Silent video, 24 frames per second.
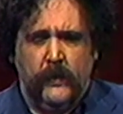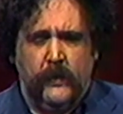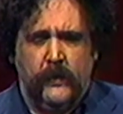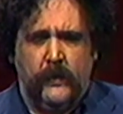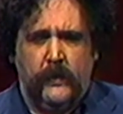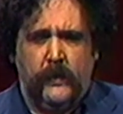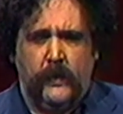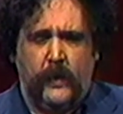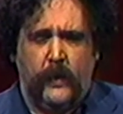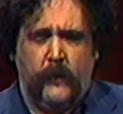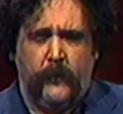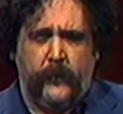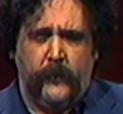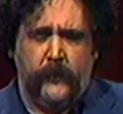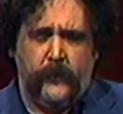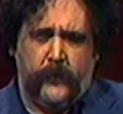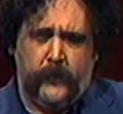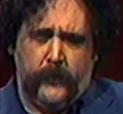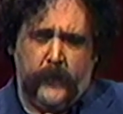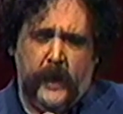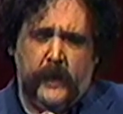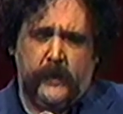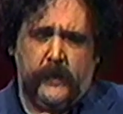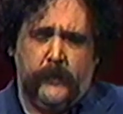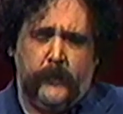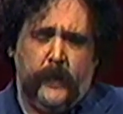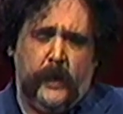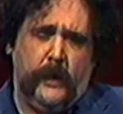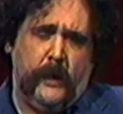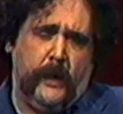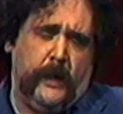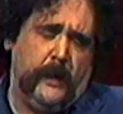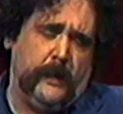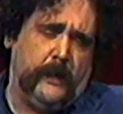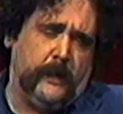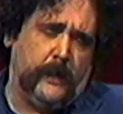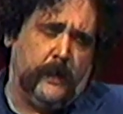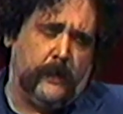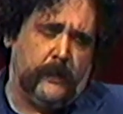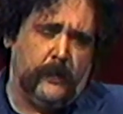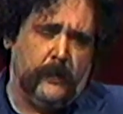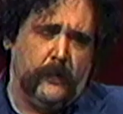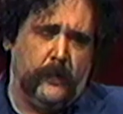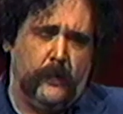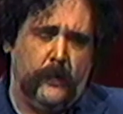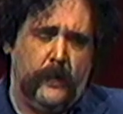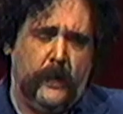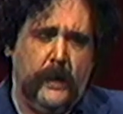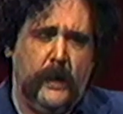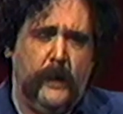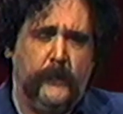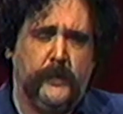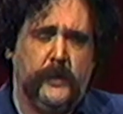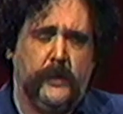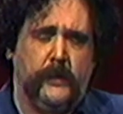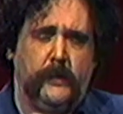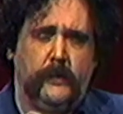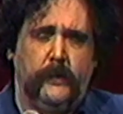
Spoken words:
To go from Vermont to Maine, I had to cut through New Hampshire.